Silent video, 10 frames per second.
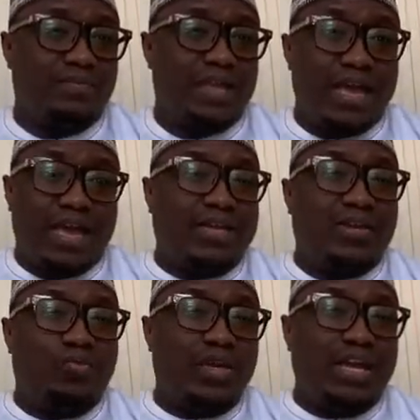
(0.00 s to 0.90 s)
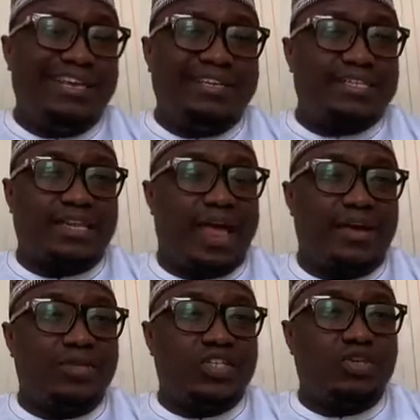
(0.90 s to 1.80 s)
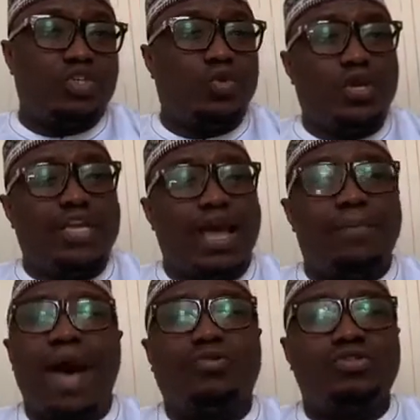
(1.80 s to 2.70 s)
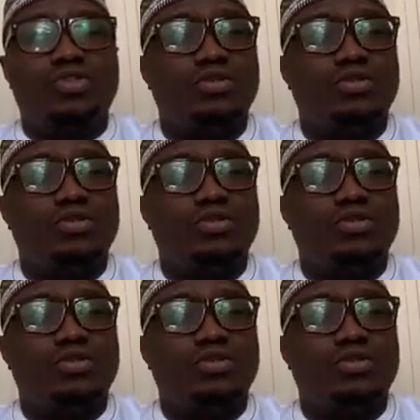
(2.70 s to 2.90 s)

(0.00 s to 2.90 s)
And then will in Islam is not only about,